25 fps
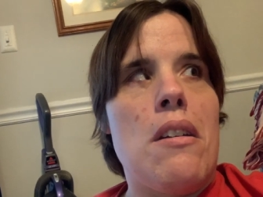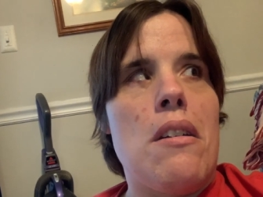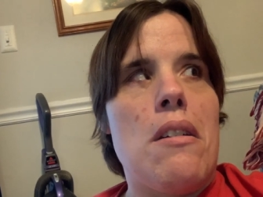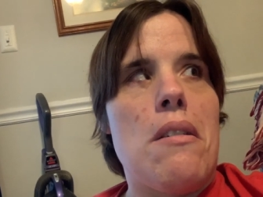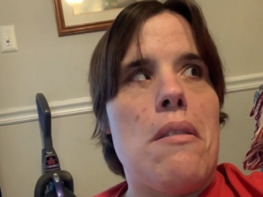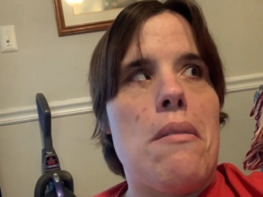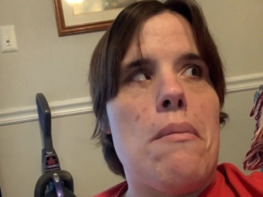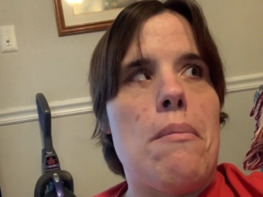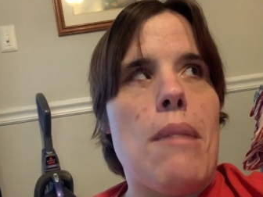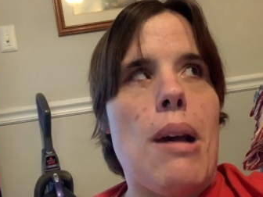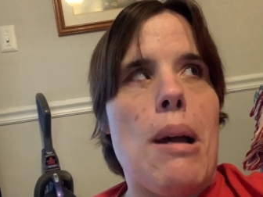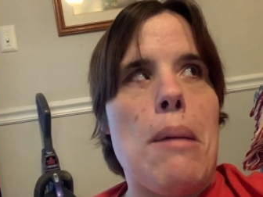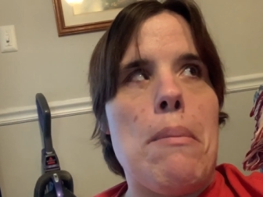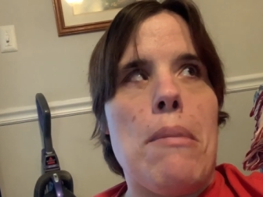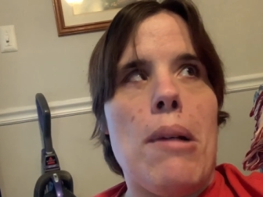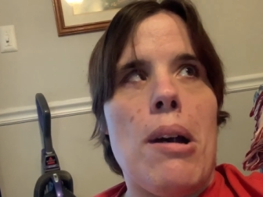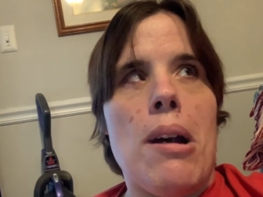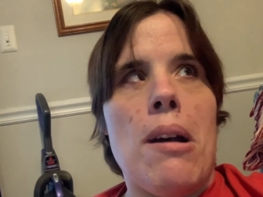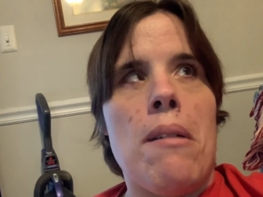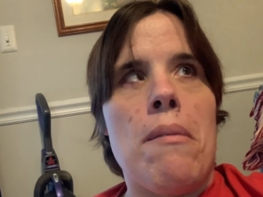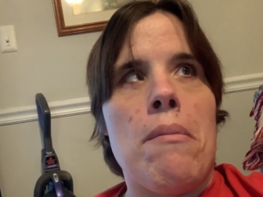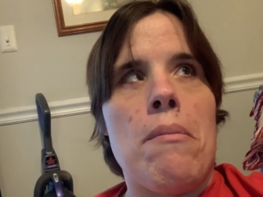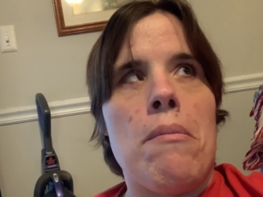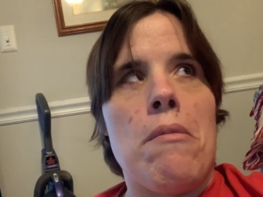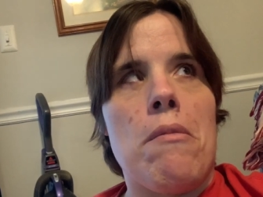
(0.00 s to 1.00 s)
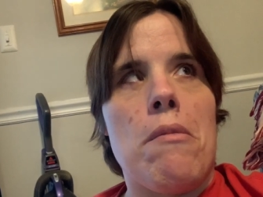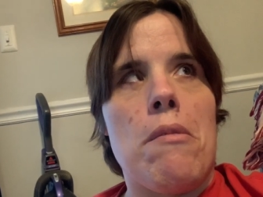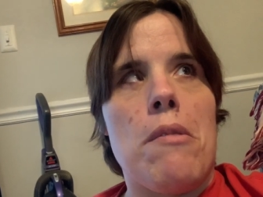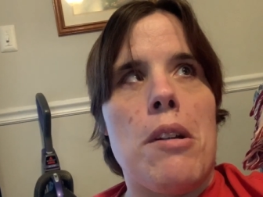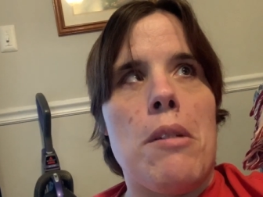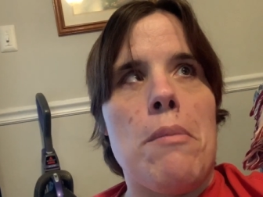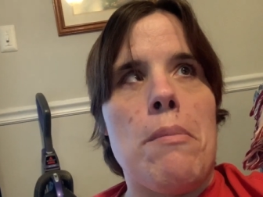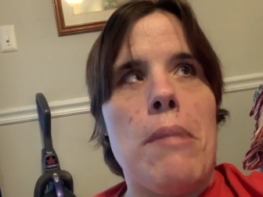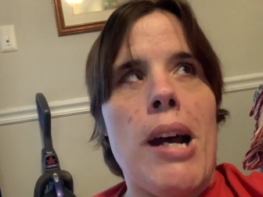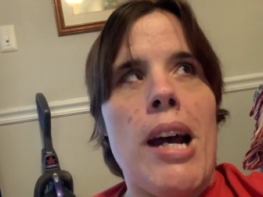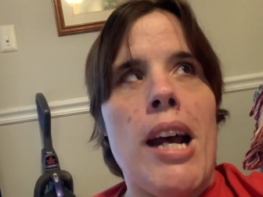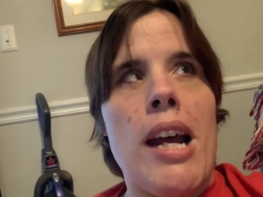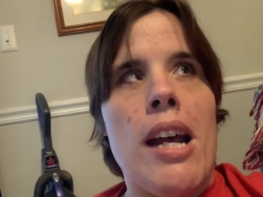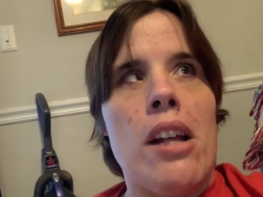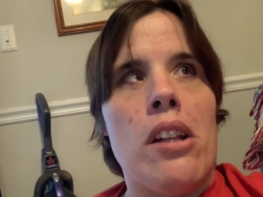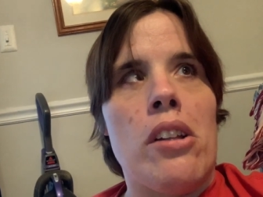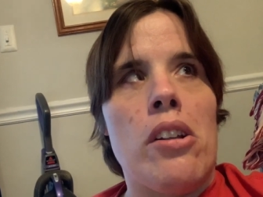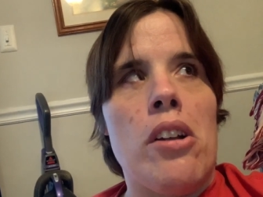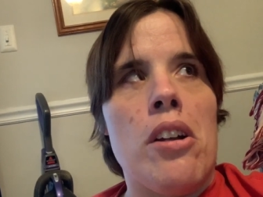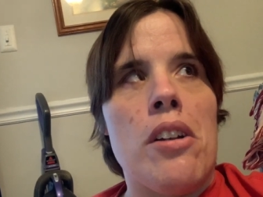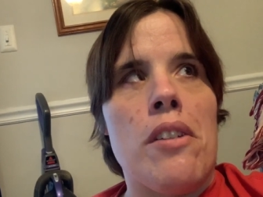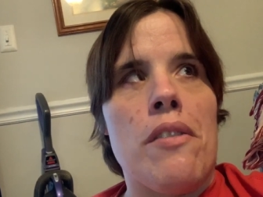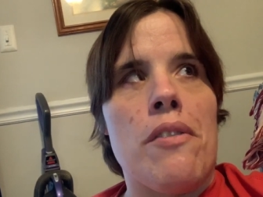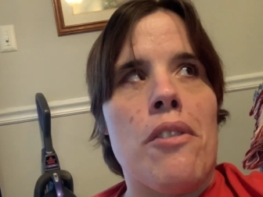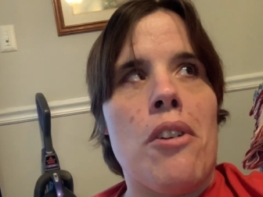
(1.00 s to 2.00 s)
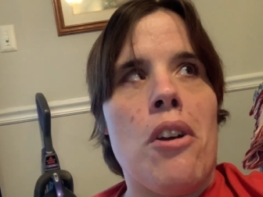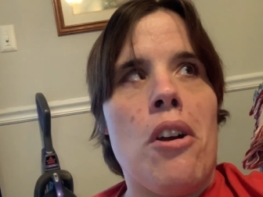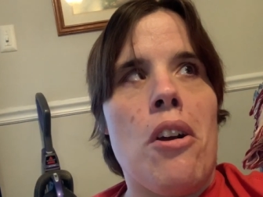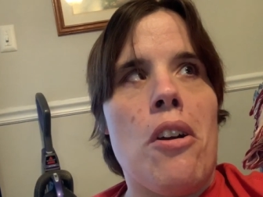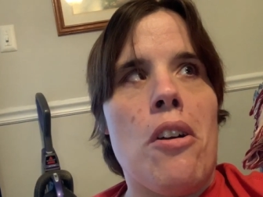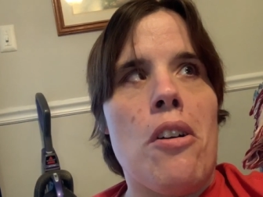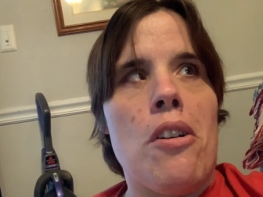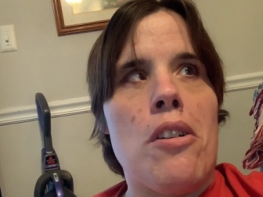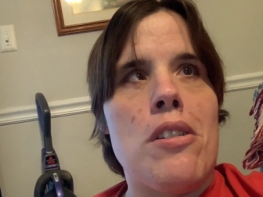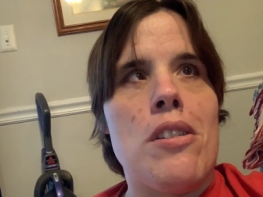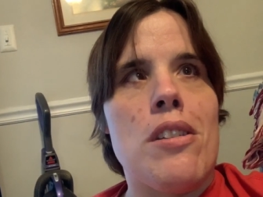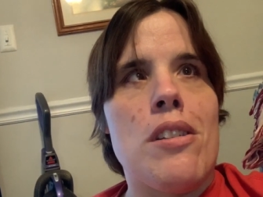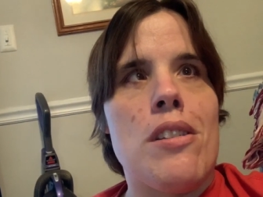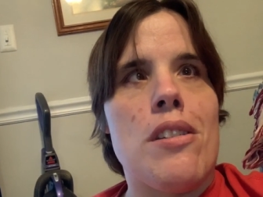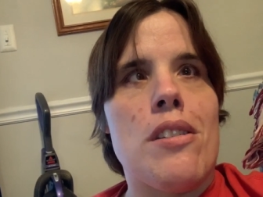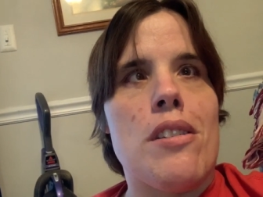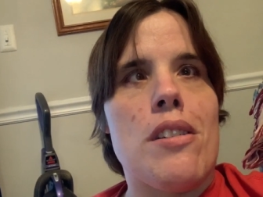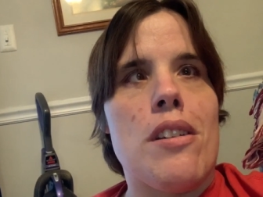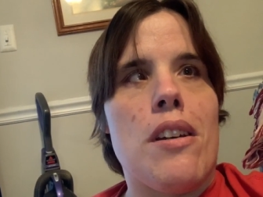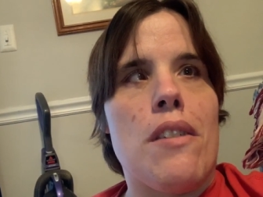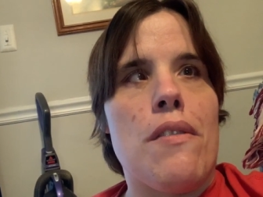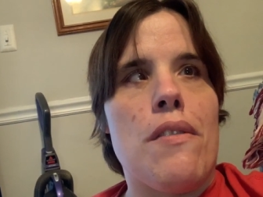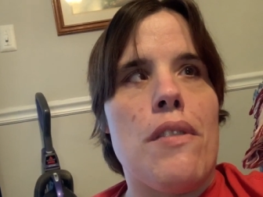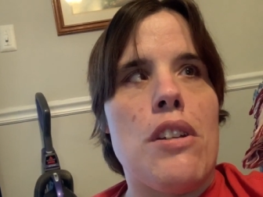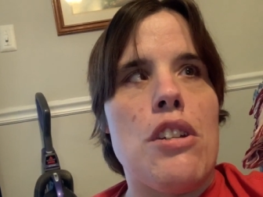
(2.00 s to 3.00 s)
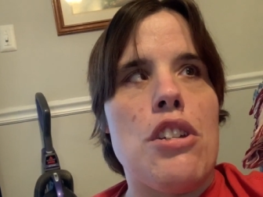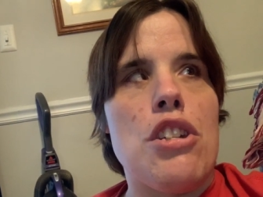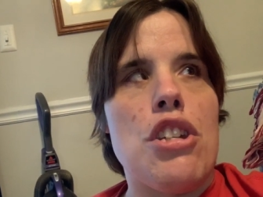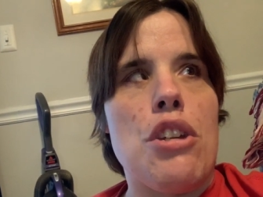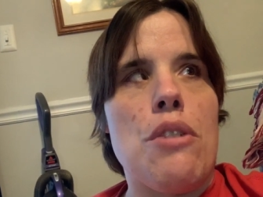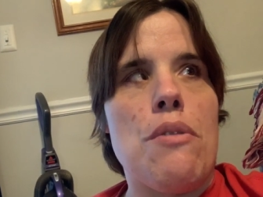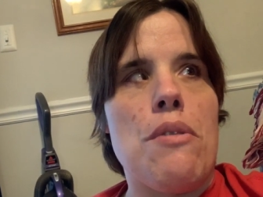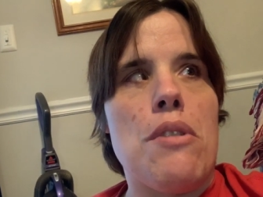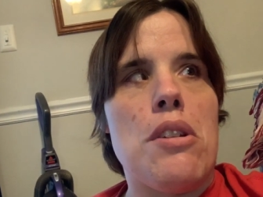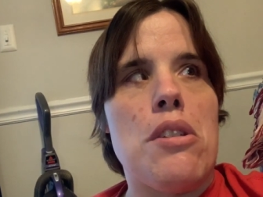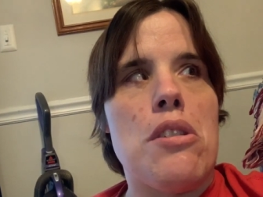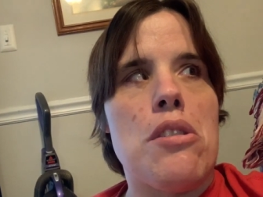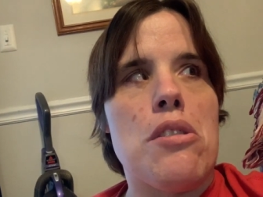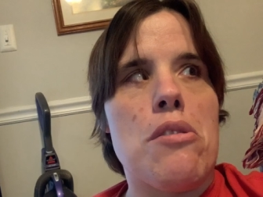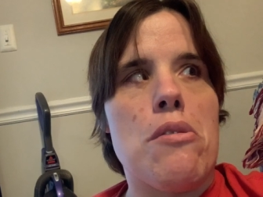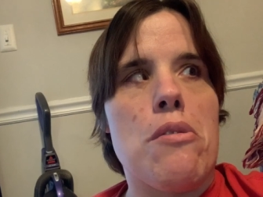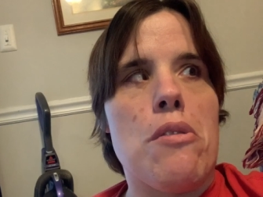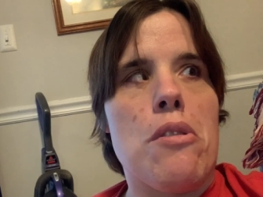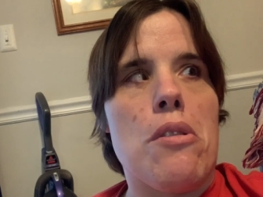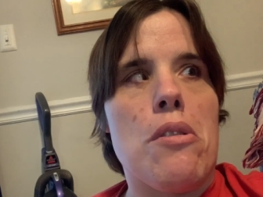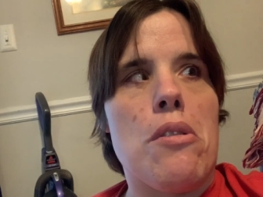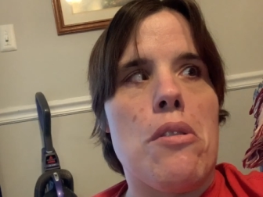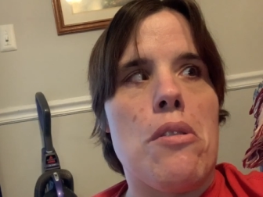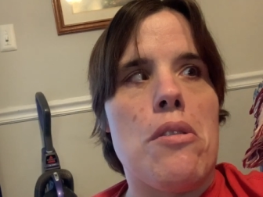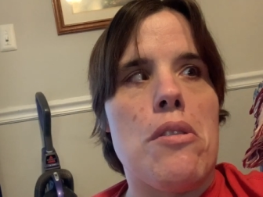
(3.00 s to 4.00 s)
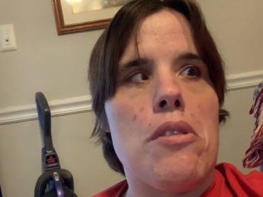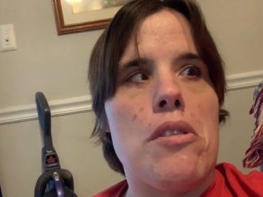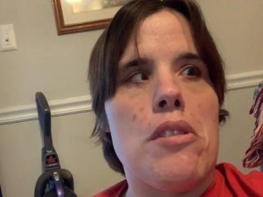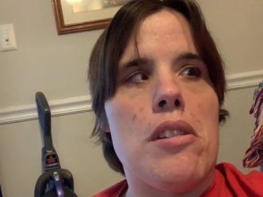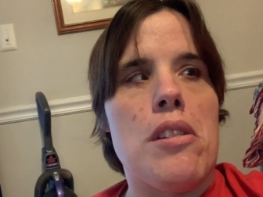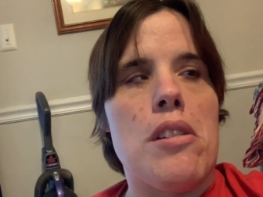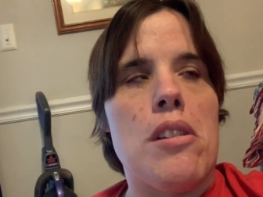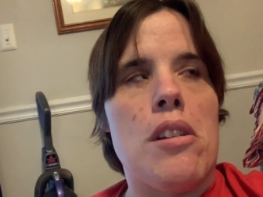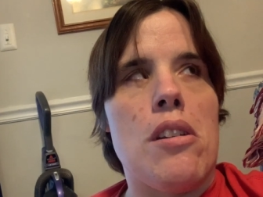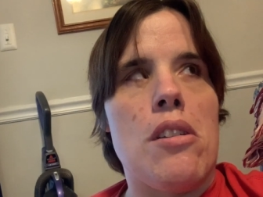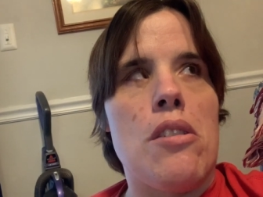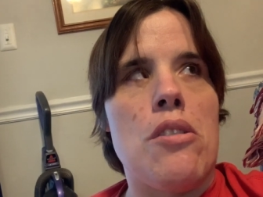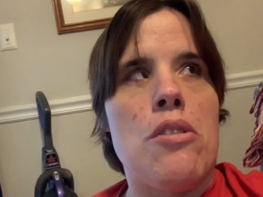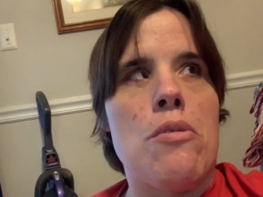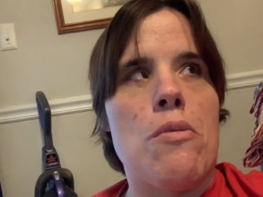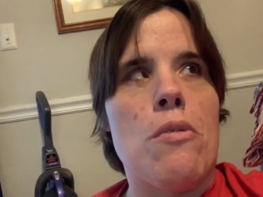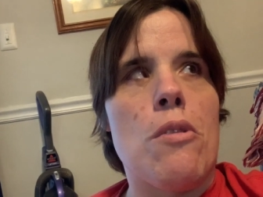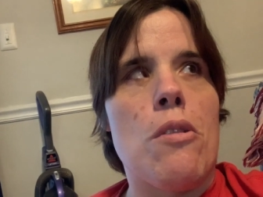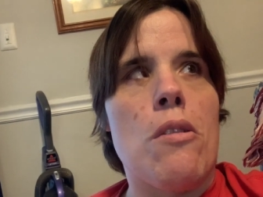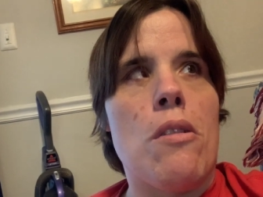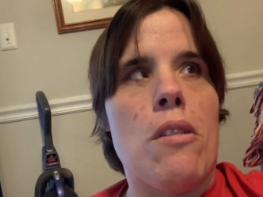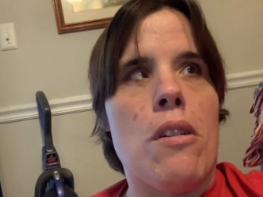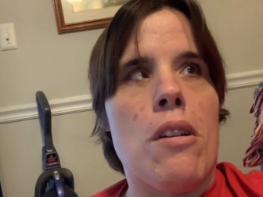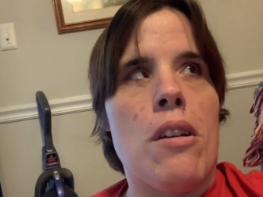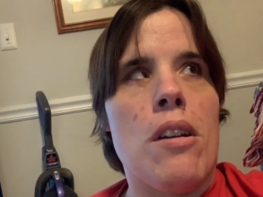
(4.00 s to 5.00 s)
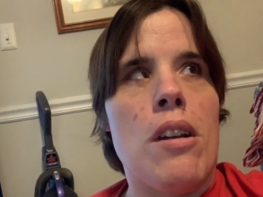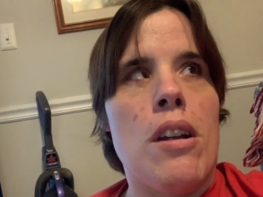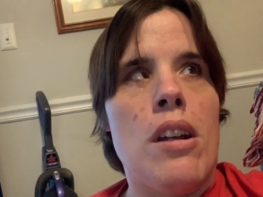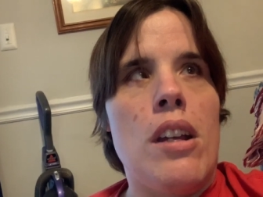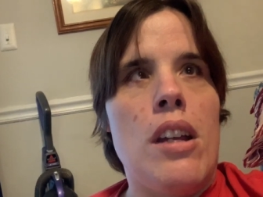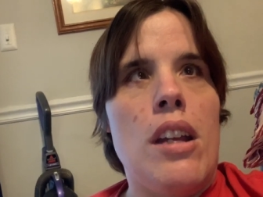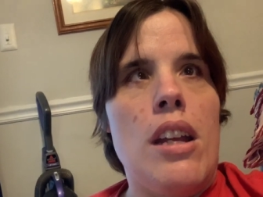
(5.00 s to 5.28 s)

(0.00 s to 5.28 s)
My mom would buy a lot of cards and stuff, and she would store hers in a drawer.